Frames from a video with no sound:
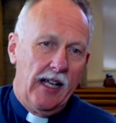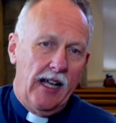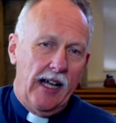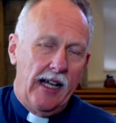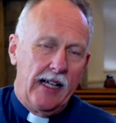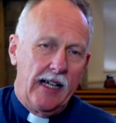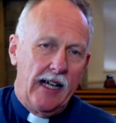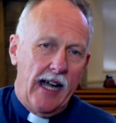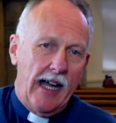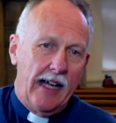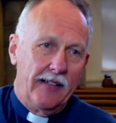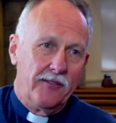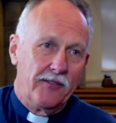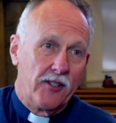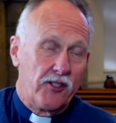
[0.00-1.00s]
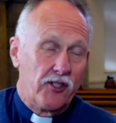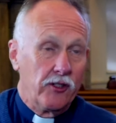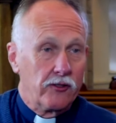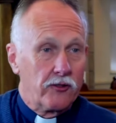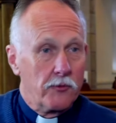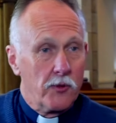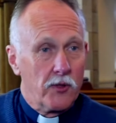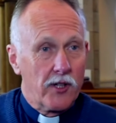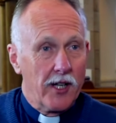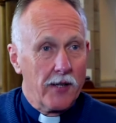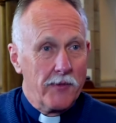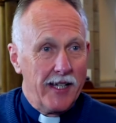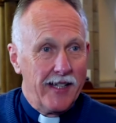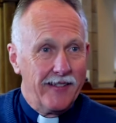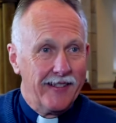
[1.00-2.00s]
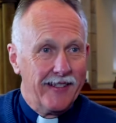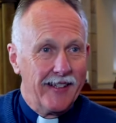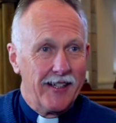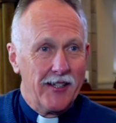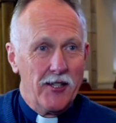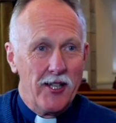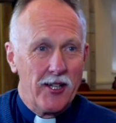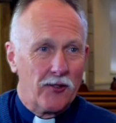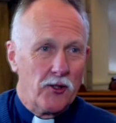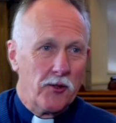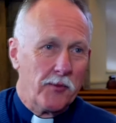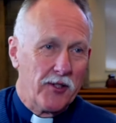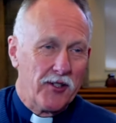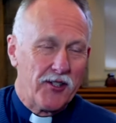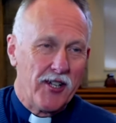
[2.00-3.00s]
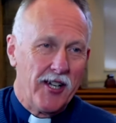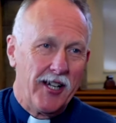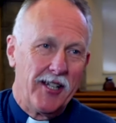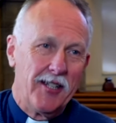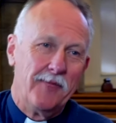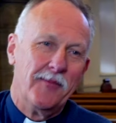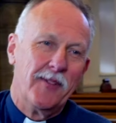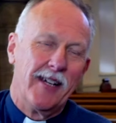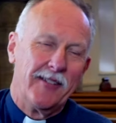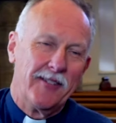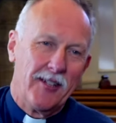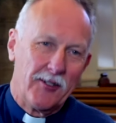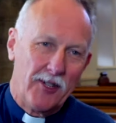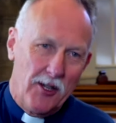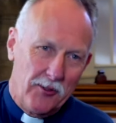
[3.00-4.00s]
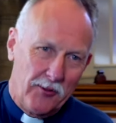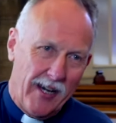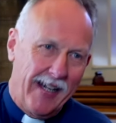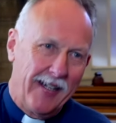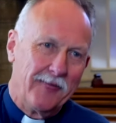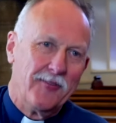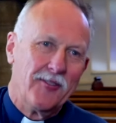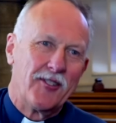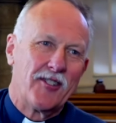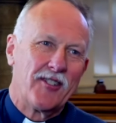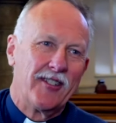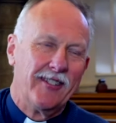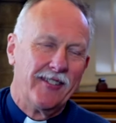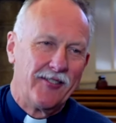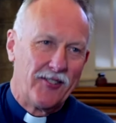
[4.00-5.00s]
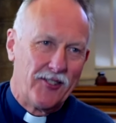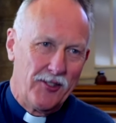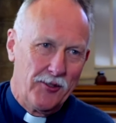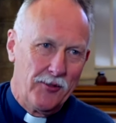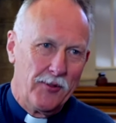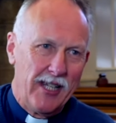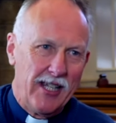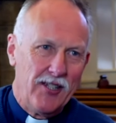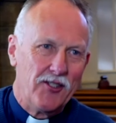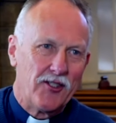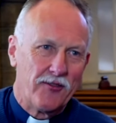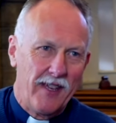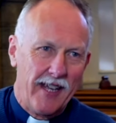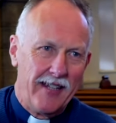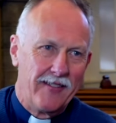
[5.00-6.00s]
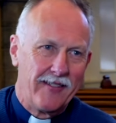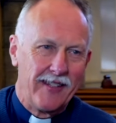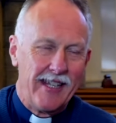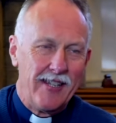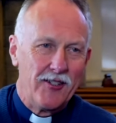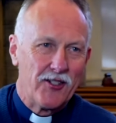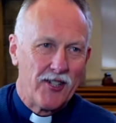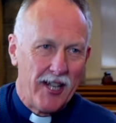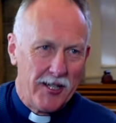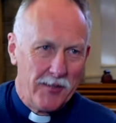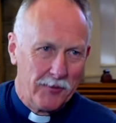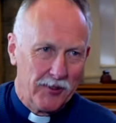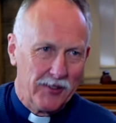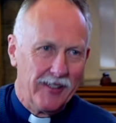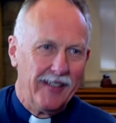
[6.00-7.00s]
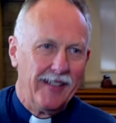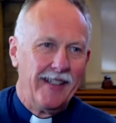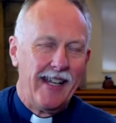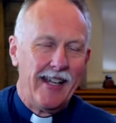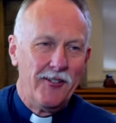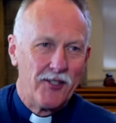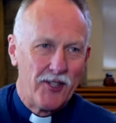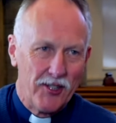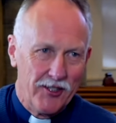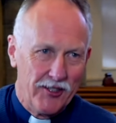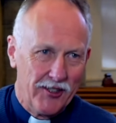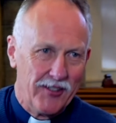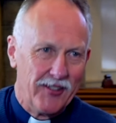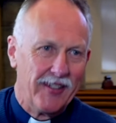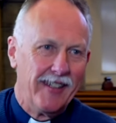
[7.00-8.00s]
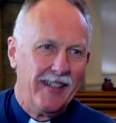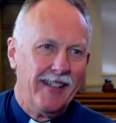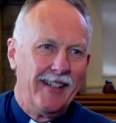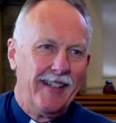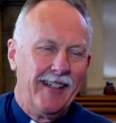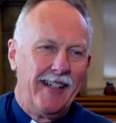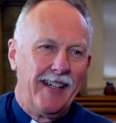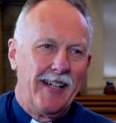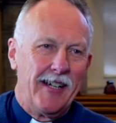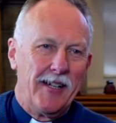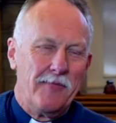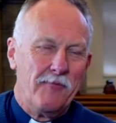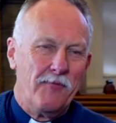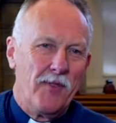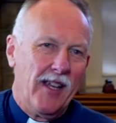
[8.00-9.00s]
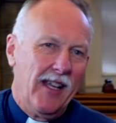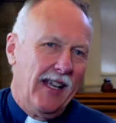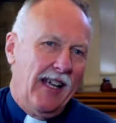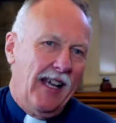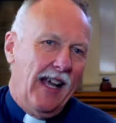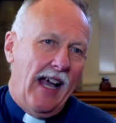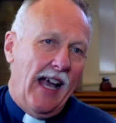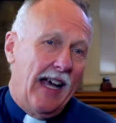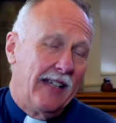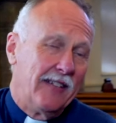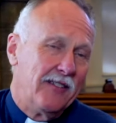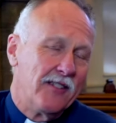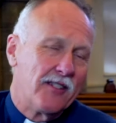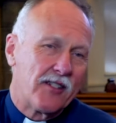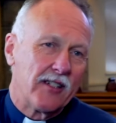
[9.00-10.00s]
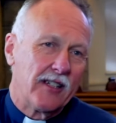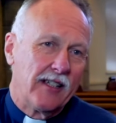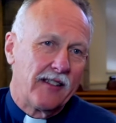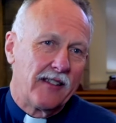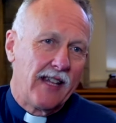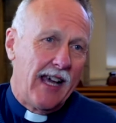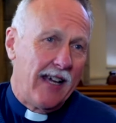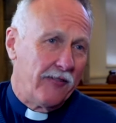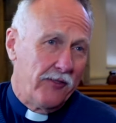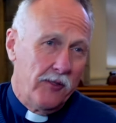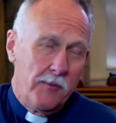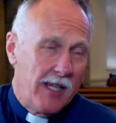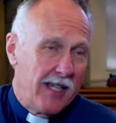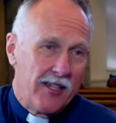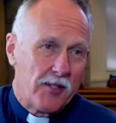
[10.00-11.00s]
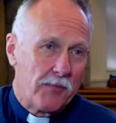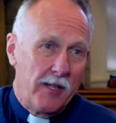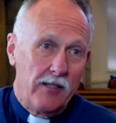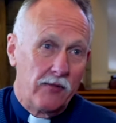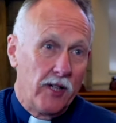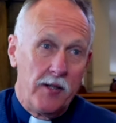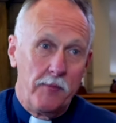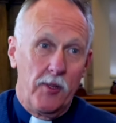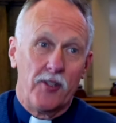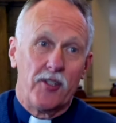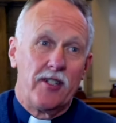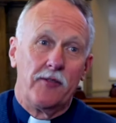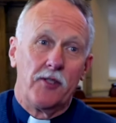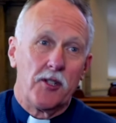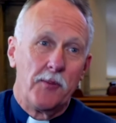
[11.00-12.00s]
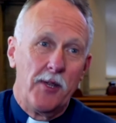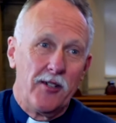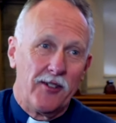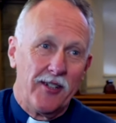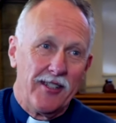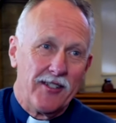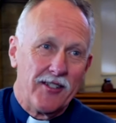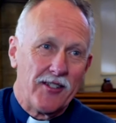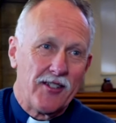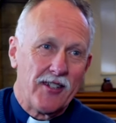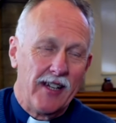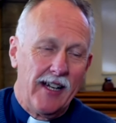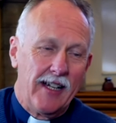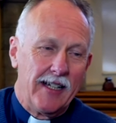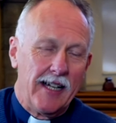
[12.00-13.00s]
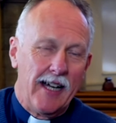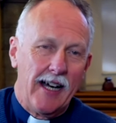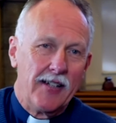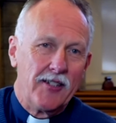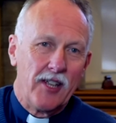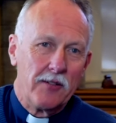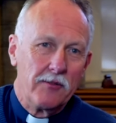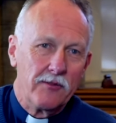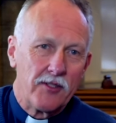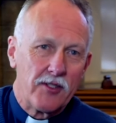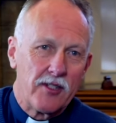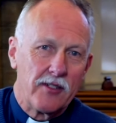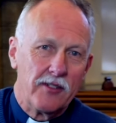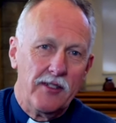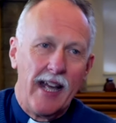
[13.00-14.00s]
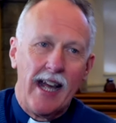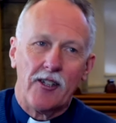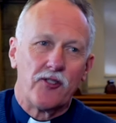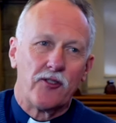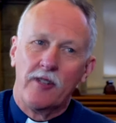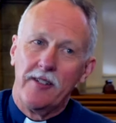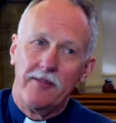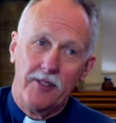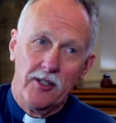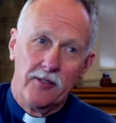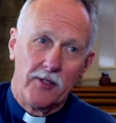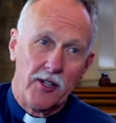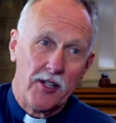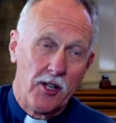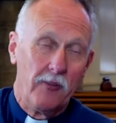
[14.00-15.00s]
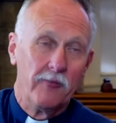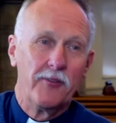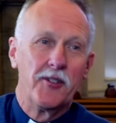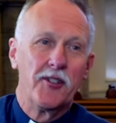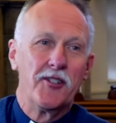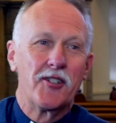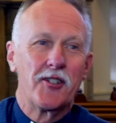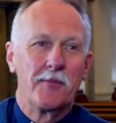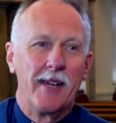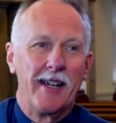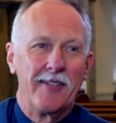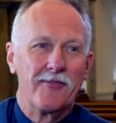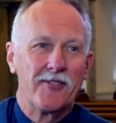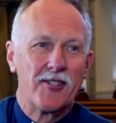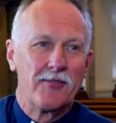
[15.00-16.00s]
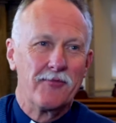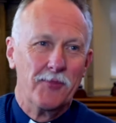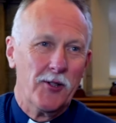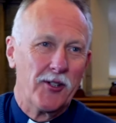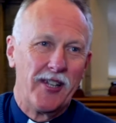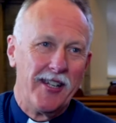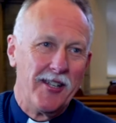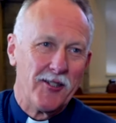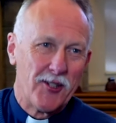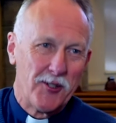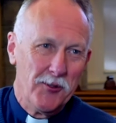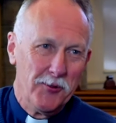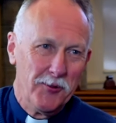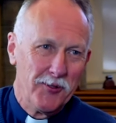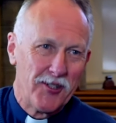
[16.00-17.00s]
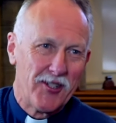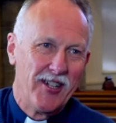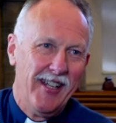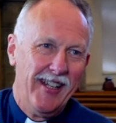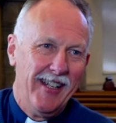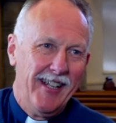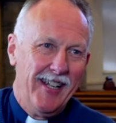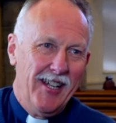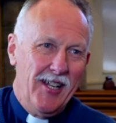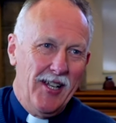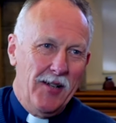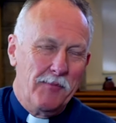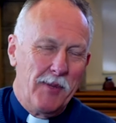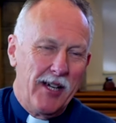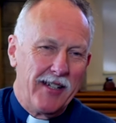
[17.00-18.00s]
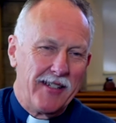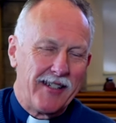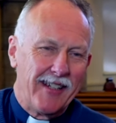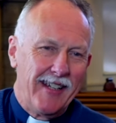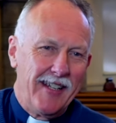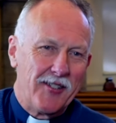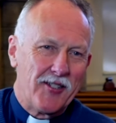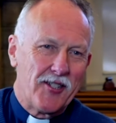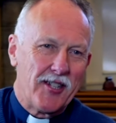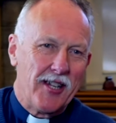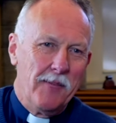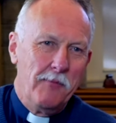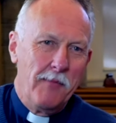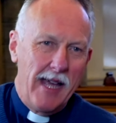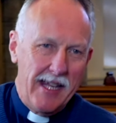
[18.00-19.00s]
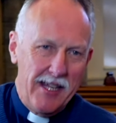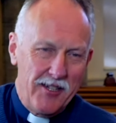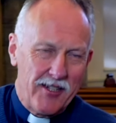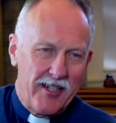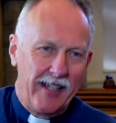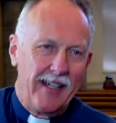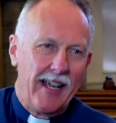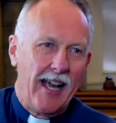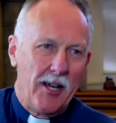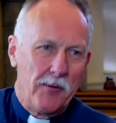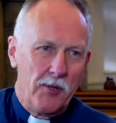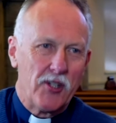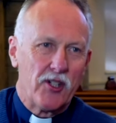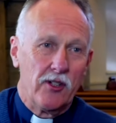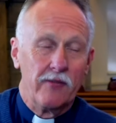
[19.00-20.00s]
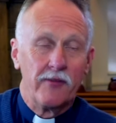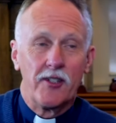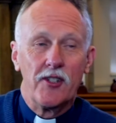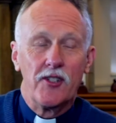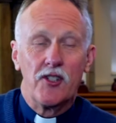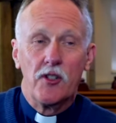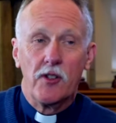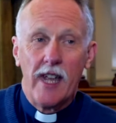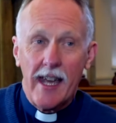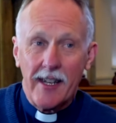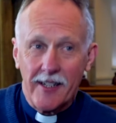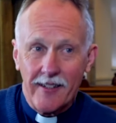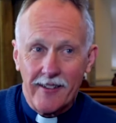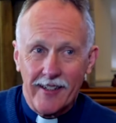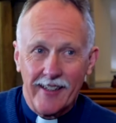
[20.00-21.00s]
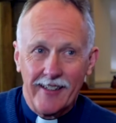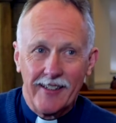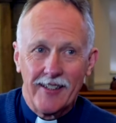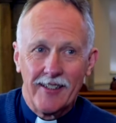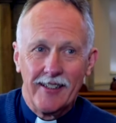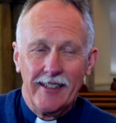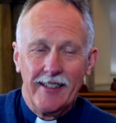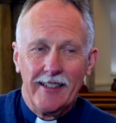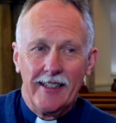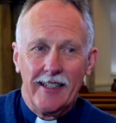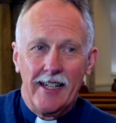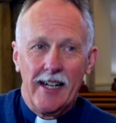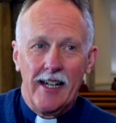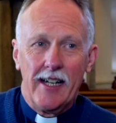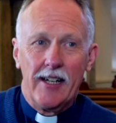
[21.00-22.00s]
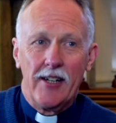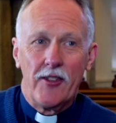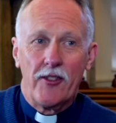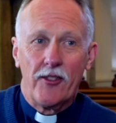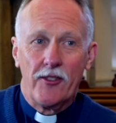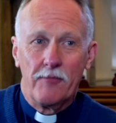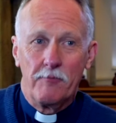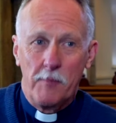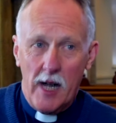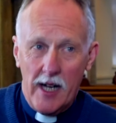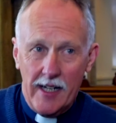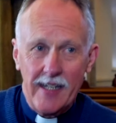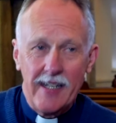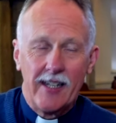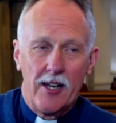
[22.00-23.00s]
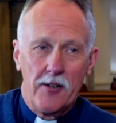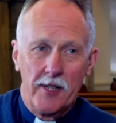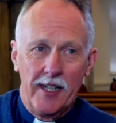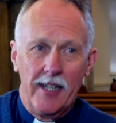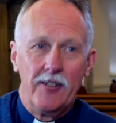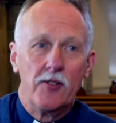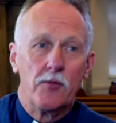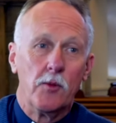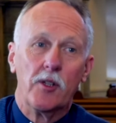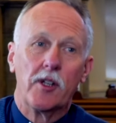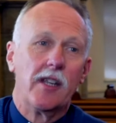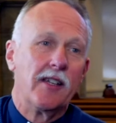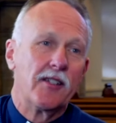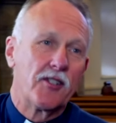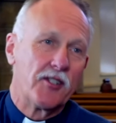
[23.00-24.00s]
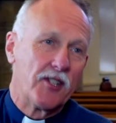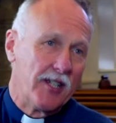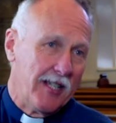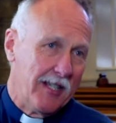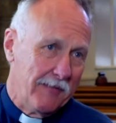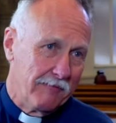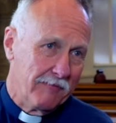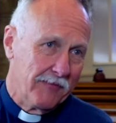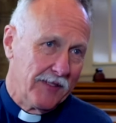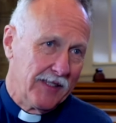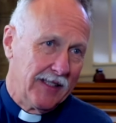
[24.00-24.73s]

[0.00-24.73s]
And the children will come in, a year group at a time, and they'll go round to each faith, each table, in turn. And that, for me, has been a really positive experience. I don't naturally feel very confident about working in schools, but it's amazing how much confidence you get, I think, by going in and working as a team.